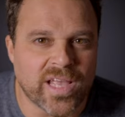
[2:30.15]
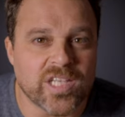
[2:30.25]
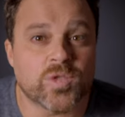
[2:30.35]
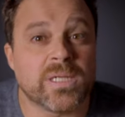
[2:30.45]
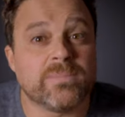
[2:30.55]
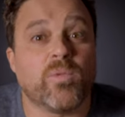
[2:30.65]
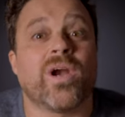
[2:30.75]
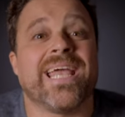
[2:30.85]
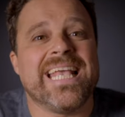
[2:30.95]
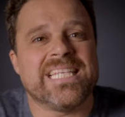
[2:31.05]
the instrument
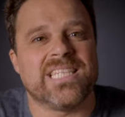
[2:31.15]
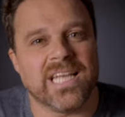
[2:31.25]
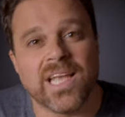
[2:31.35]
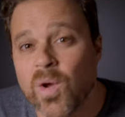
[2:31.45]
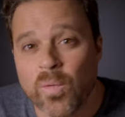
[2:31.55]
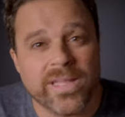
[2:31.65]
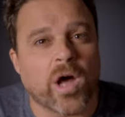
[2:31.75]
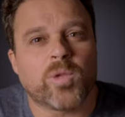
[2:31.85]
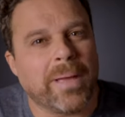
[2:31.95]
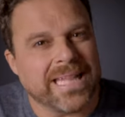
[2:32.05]
more easily,
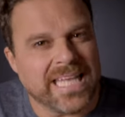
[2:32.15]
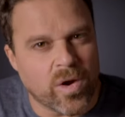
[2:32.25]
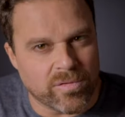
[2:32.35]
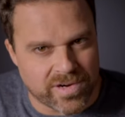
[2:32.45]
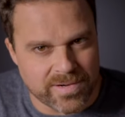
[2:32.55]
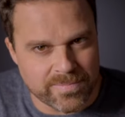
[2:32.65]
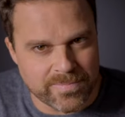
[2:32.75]
without bending over.